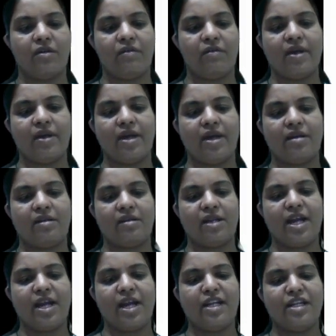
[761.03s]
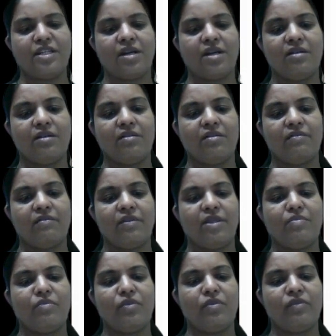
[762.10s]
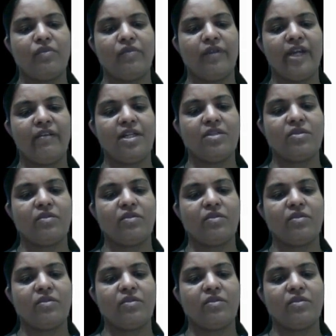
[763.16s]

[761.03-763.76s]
where a line chart with the moving average